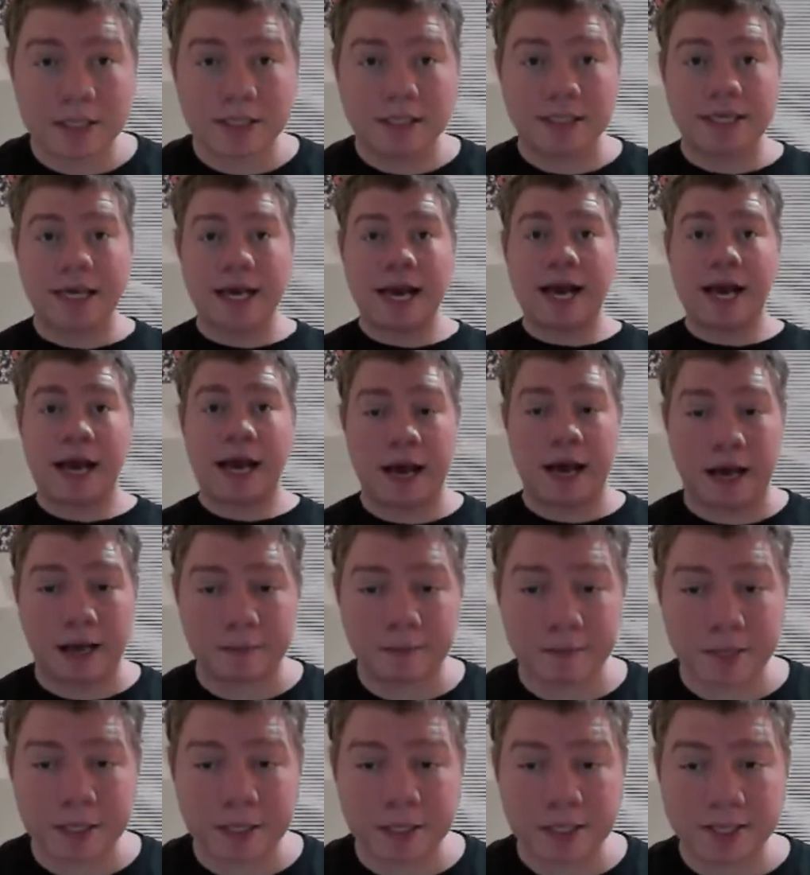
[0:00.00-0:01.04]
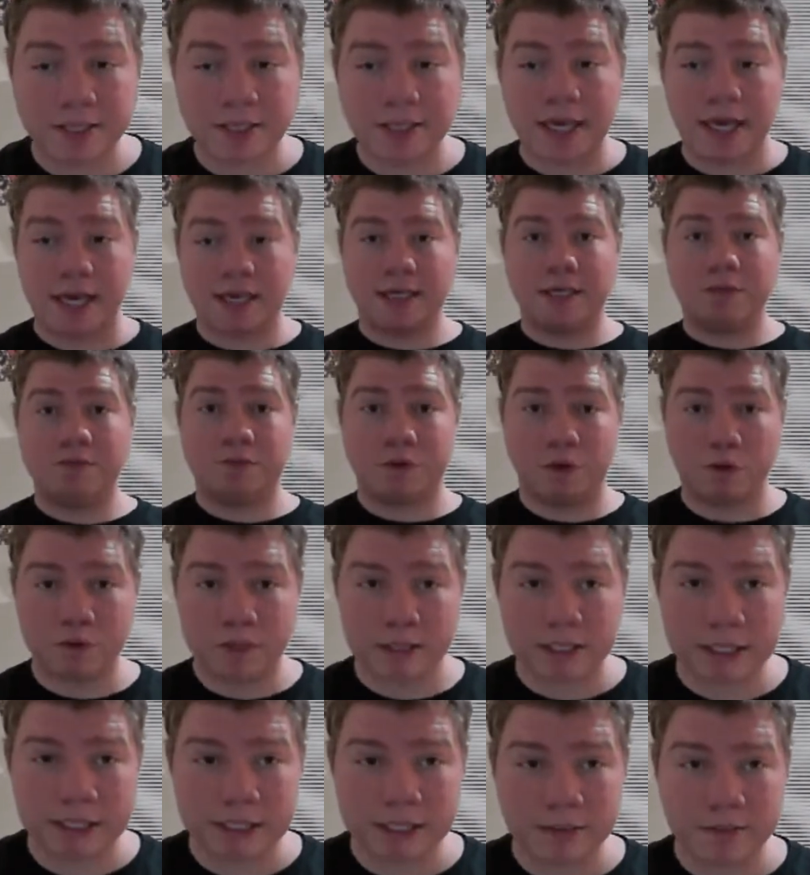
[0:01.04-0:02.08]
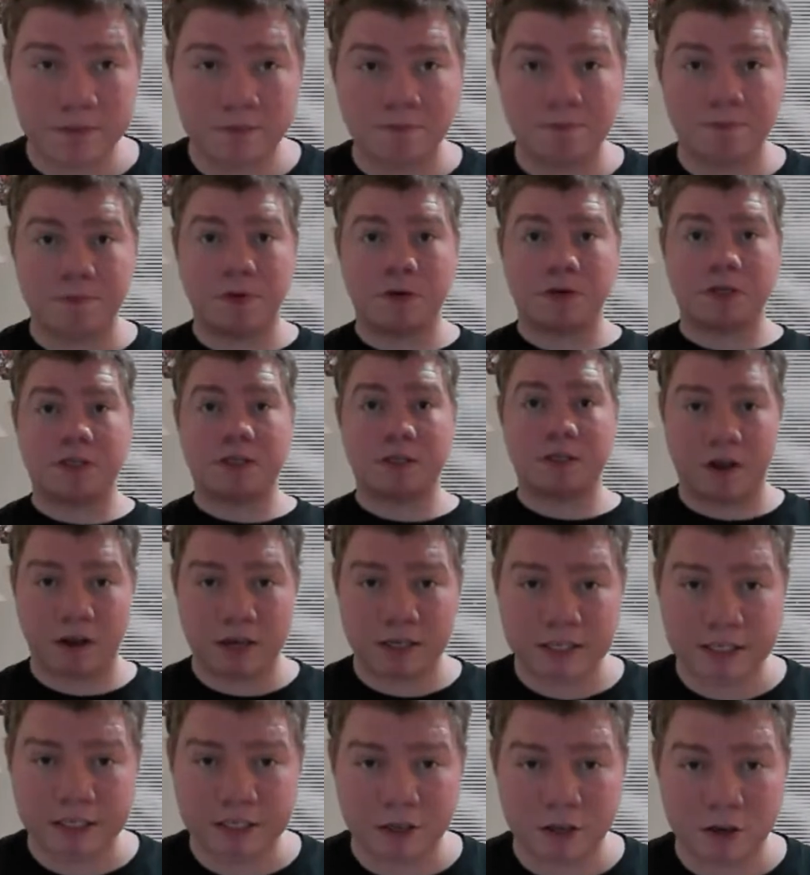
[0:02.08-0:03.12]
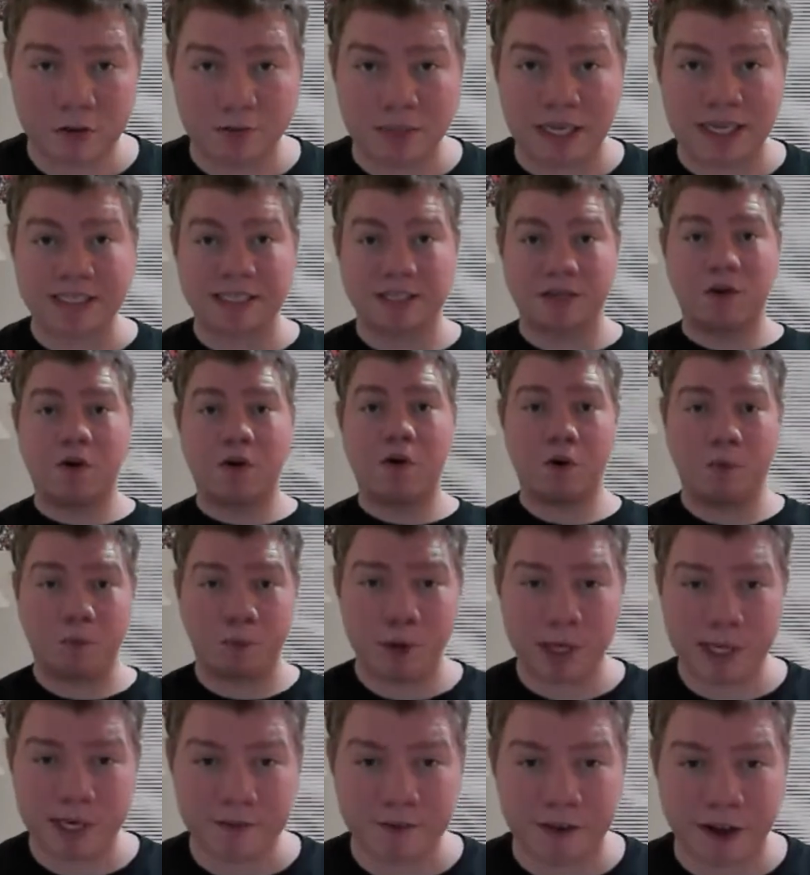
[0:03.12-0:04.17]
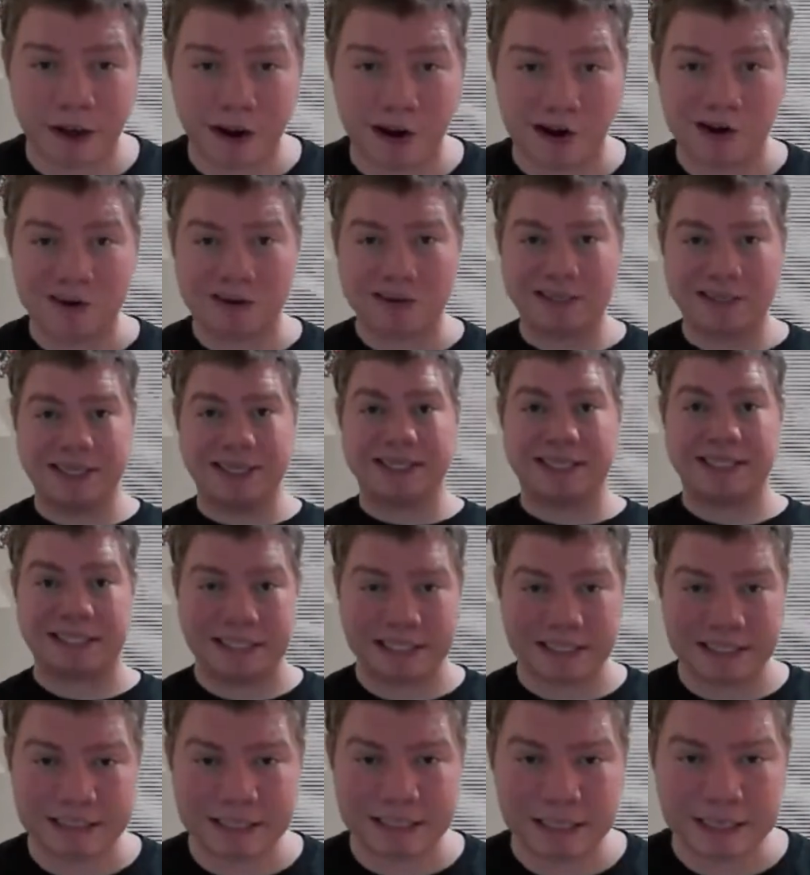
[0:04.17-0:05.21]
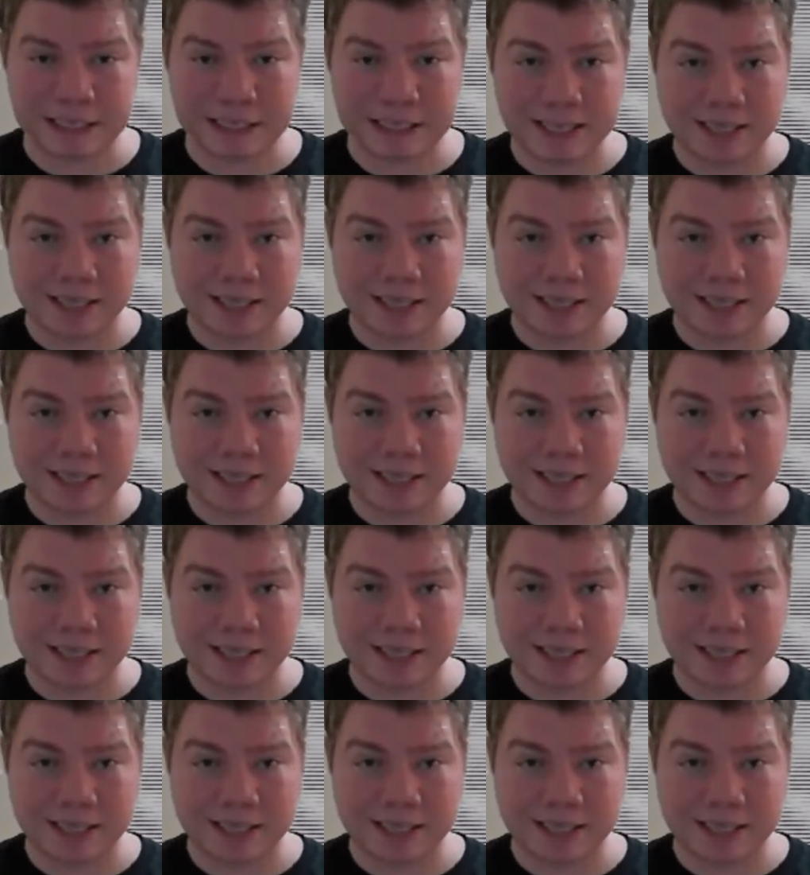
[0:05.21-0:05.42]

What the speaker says: Yeah, I mean, yeah, he wrote the books on his own. That's the whole point of an artist.